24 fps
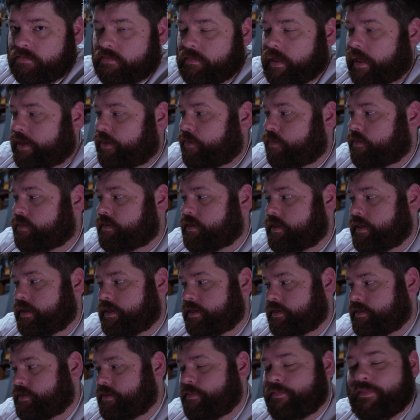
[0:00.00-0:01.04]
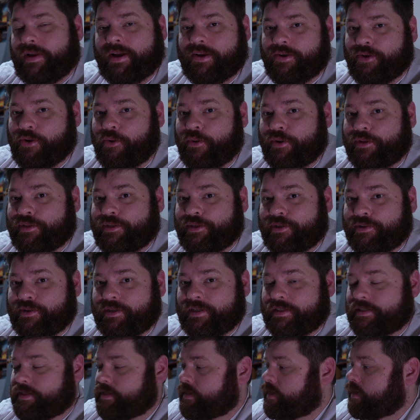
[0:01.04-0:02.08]
I know it's there, so I'm not going to,
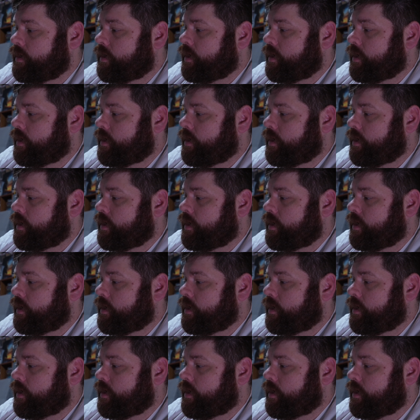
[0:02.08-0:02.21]
because